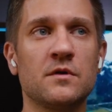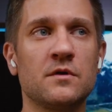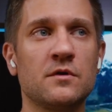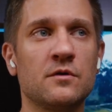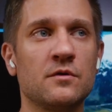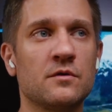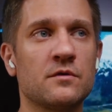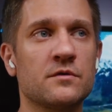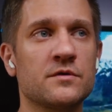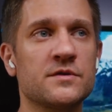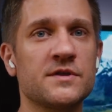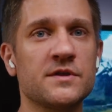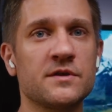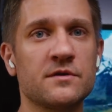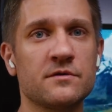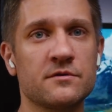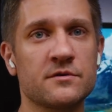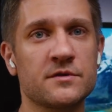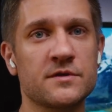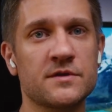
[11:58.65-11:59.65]
you're
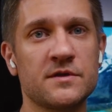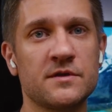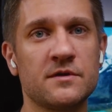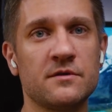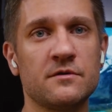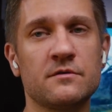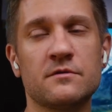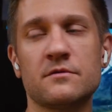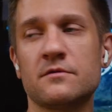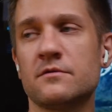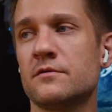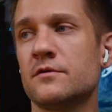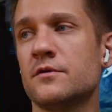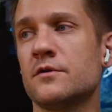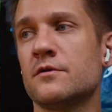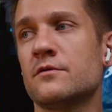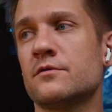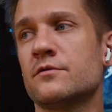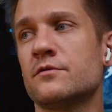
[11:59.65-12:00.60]
serious. You're